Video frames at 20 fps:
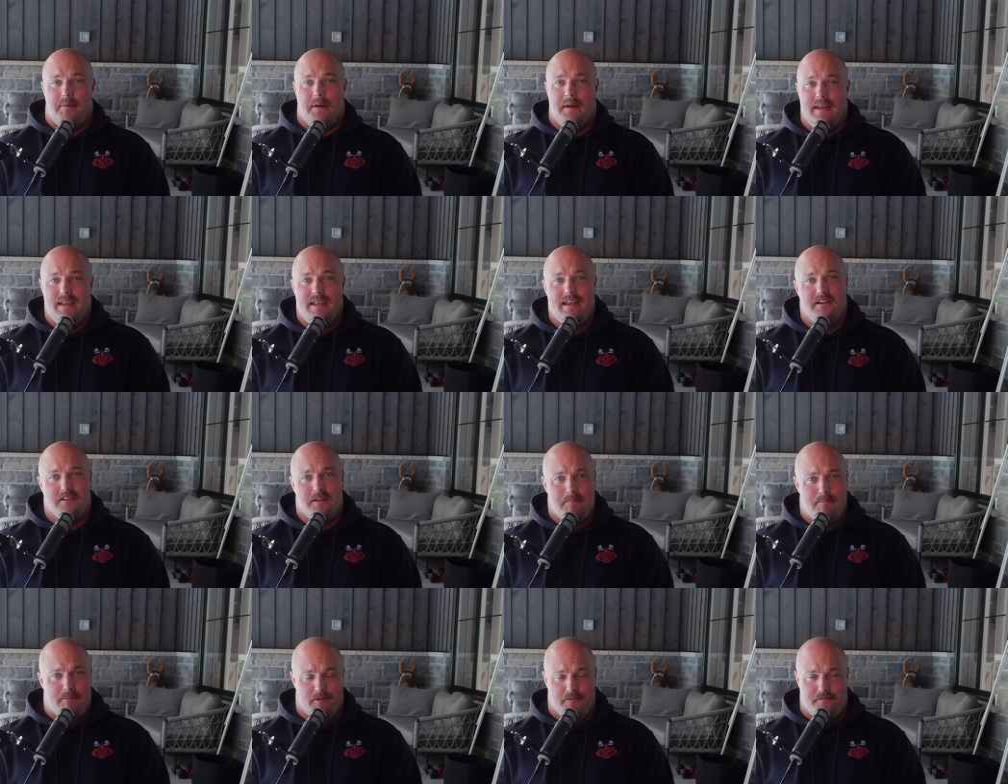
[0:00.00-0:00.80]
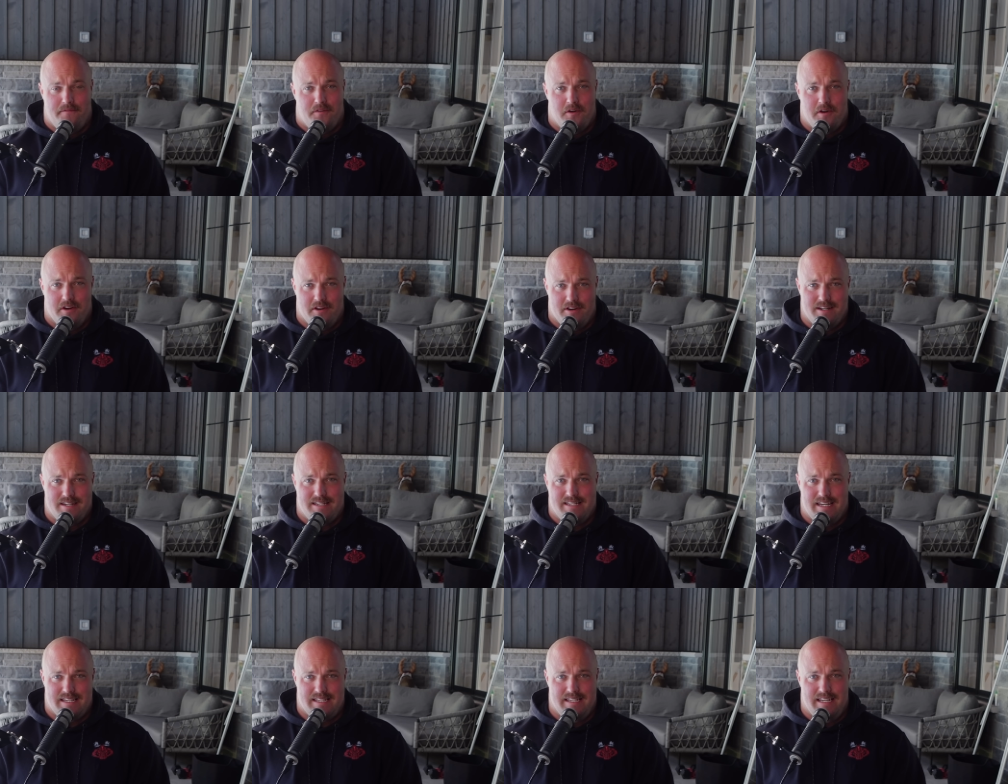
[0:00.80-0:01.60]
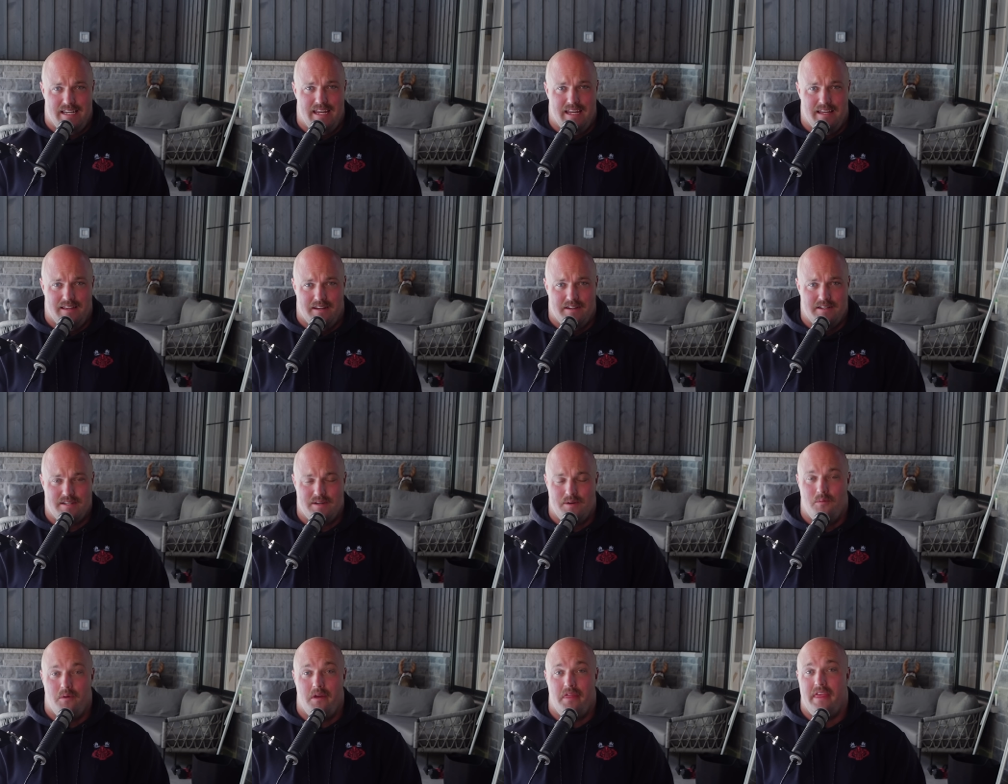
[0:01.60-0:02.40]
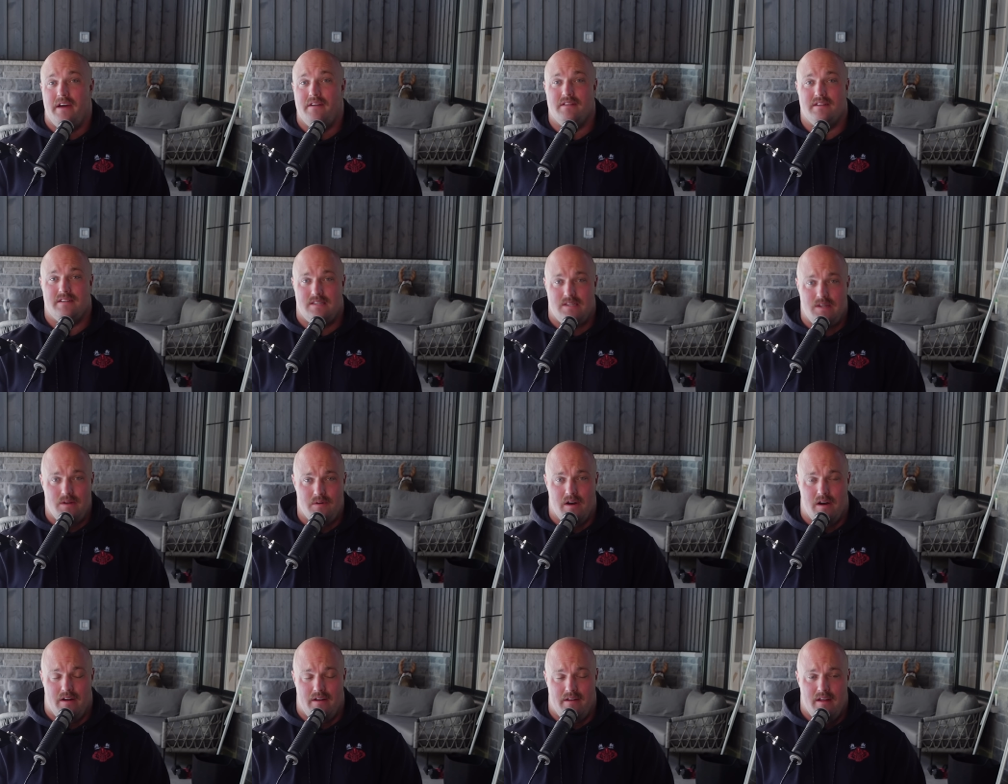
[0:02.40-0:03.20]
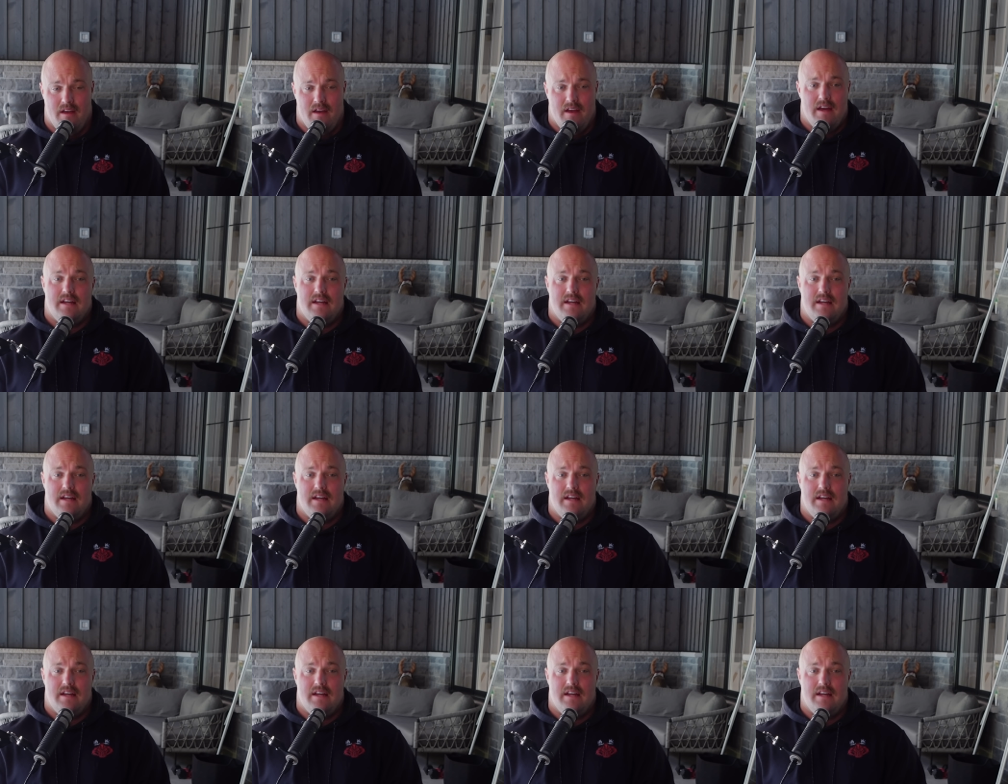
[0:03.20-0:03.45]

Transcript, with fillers: but he nearly pulled 460 kilos without a suit on.